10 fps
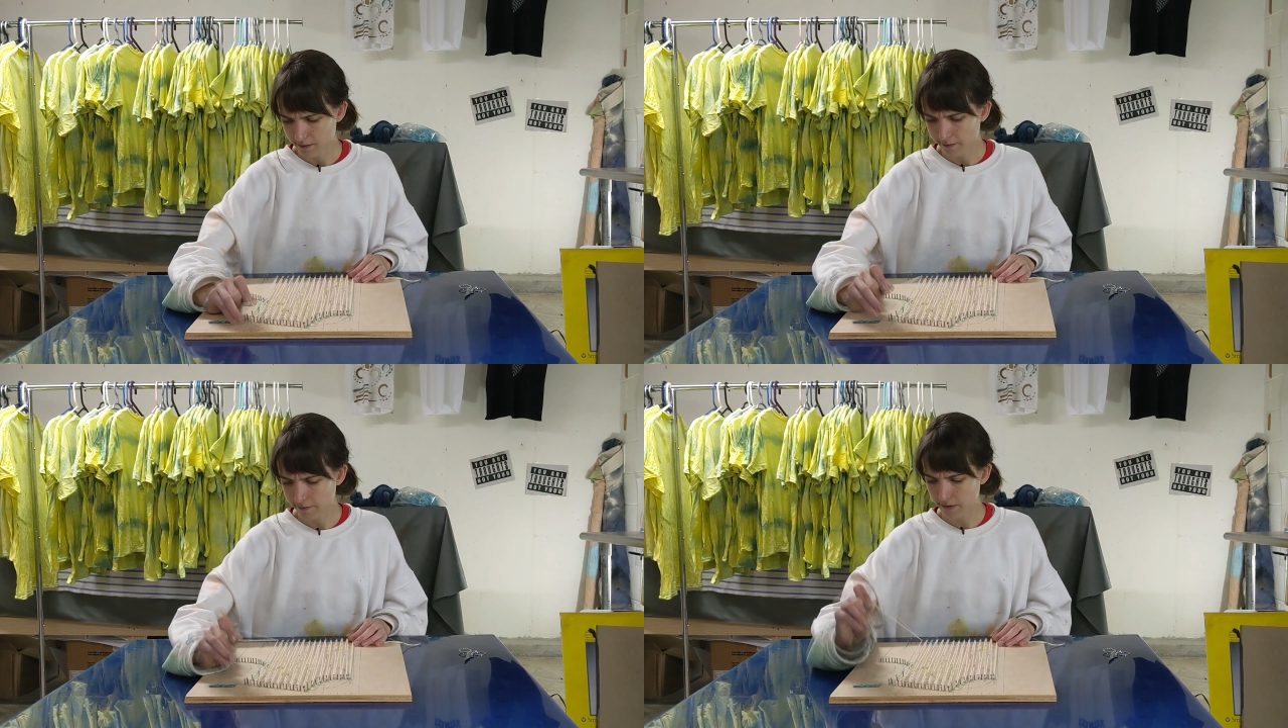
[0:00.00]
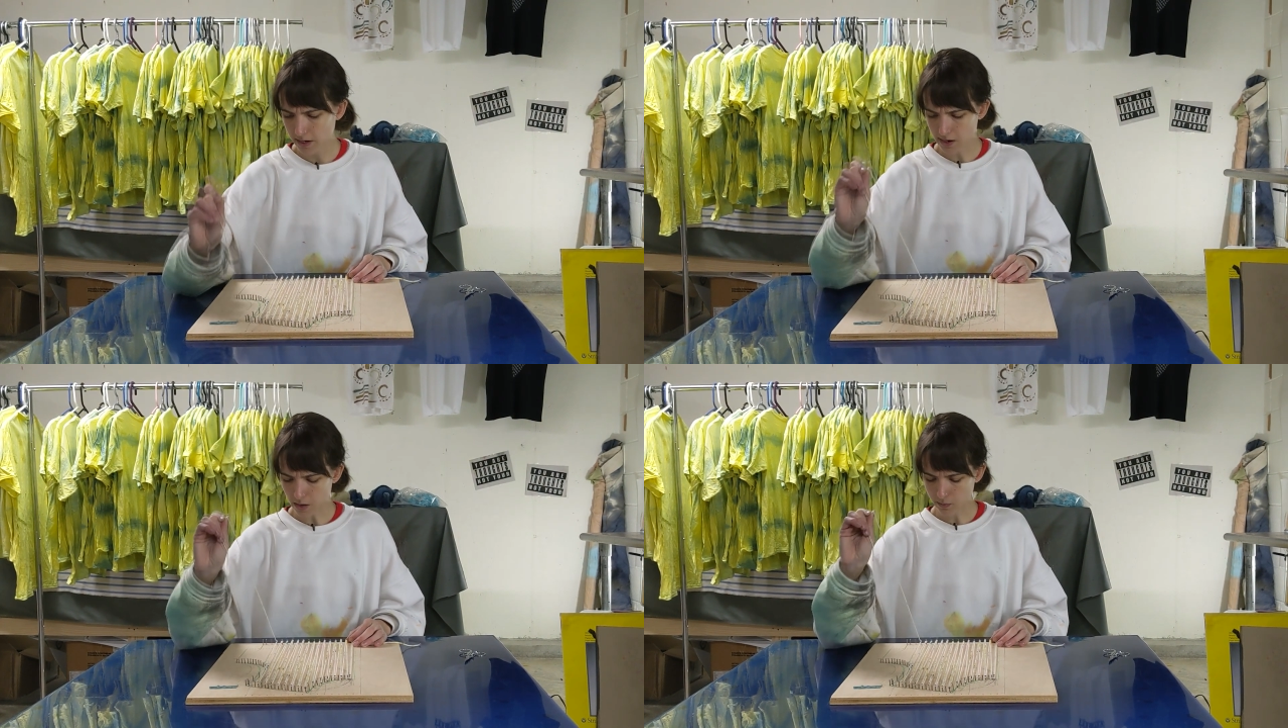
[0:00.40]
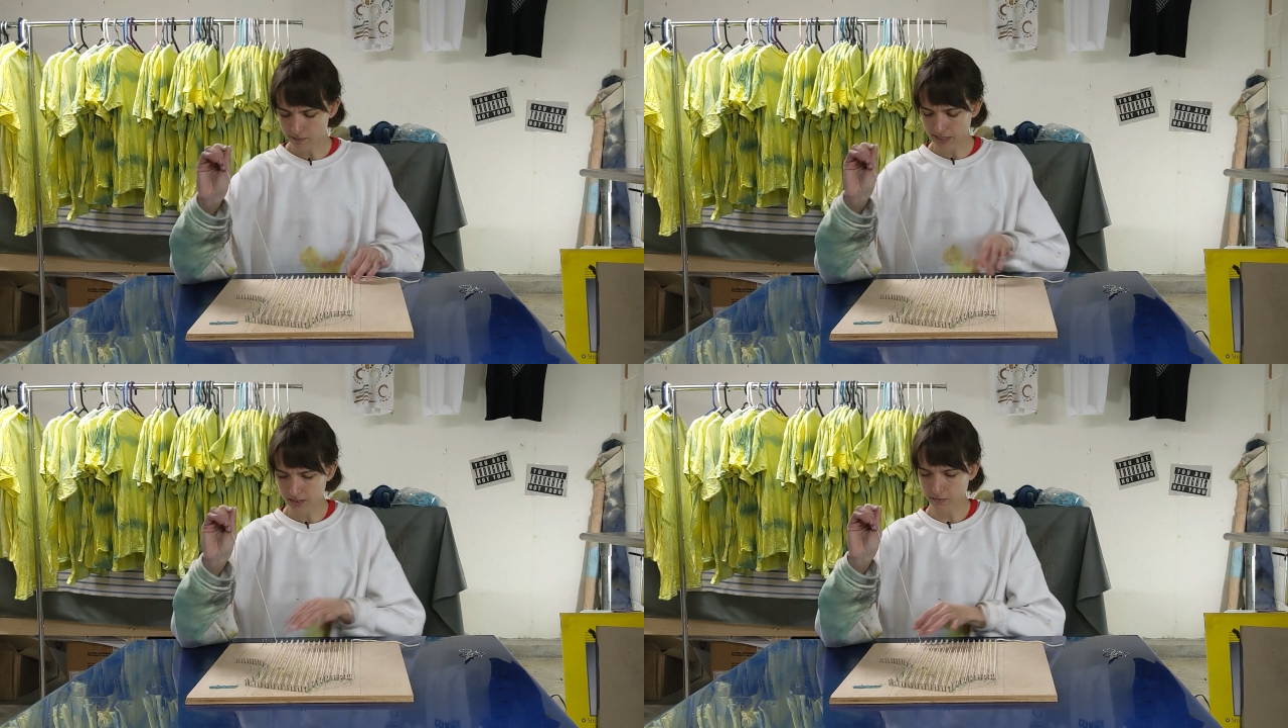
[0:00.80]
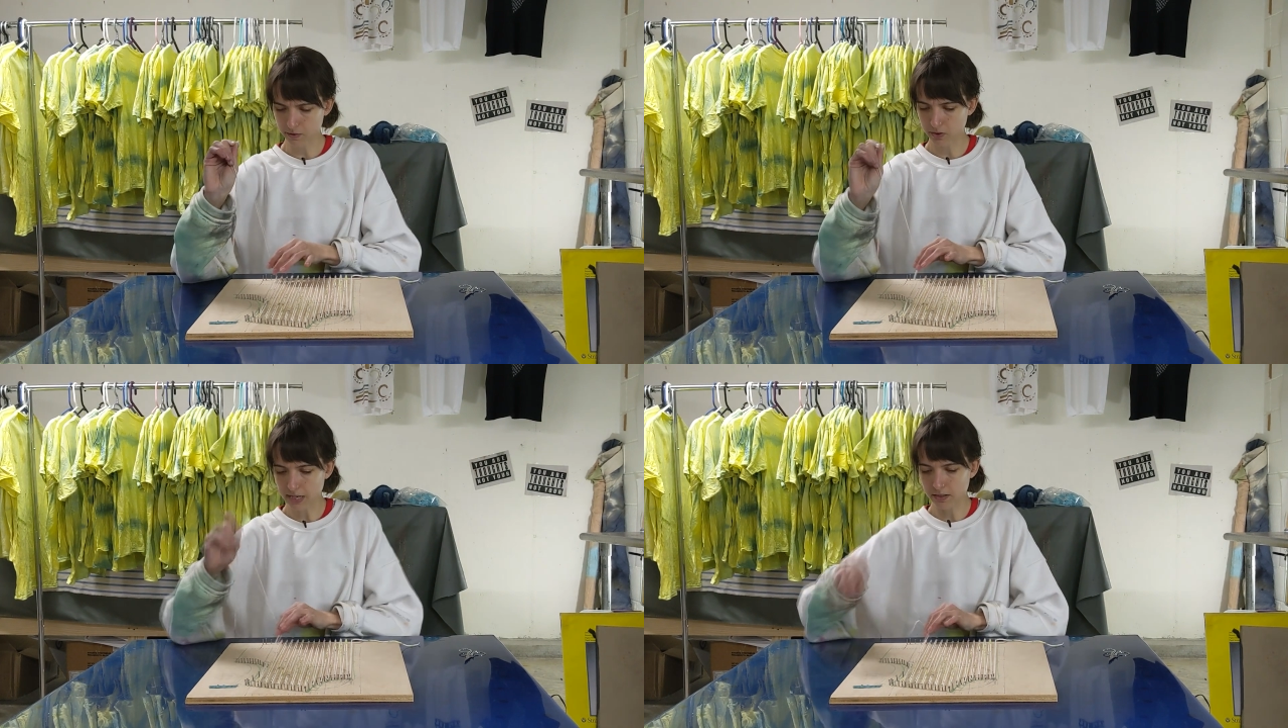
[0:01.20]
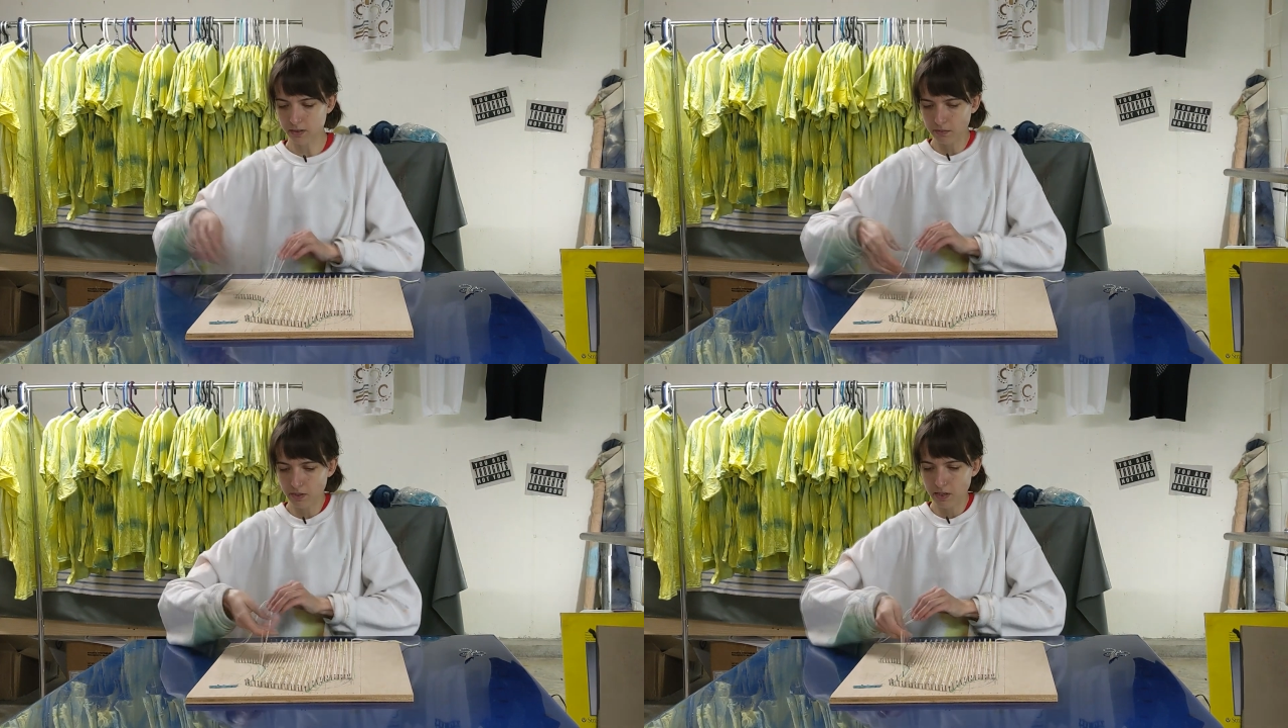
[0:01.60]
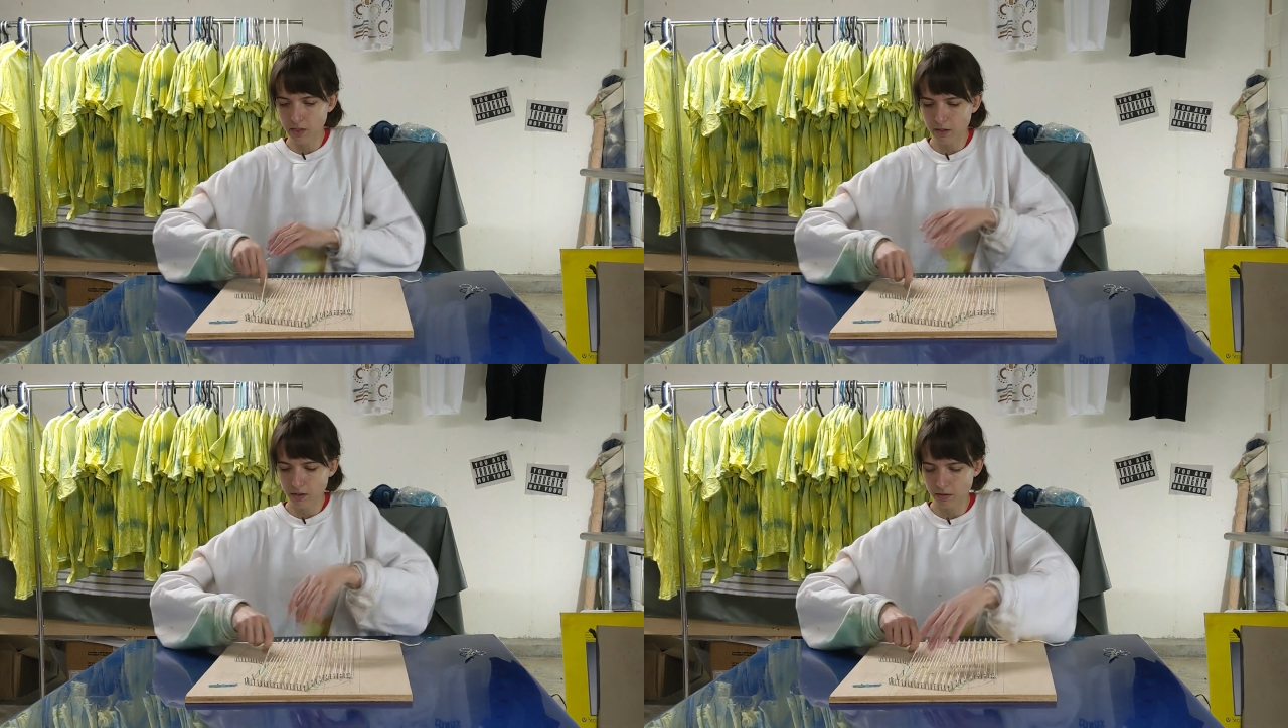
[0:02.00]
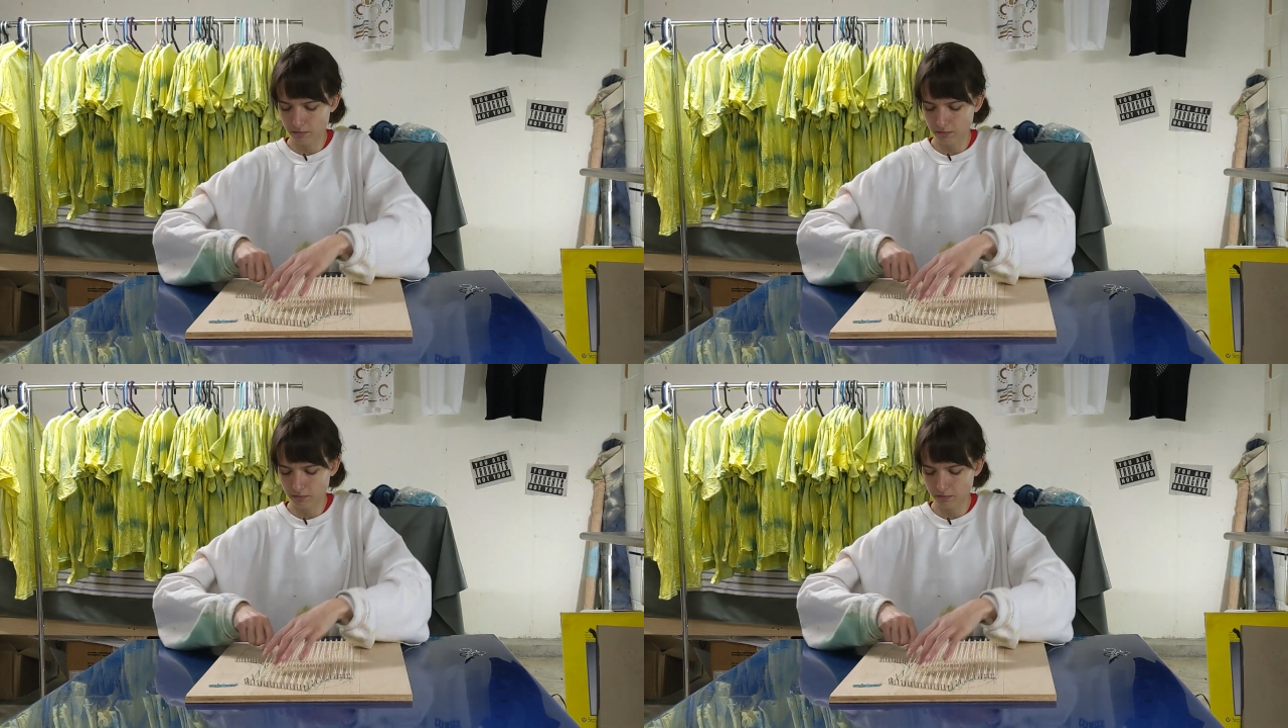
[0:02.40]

figure out what makes the most sense. So I'm gonna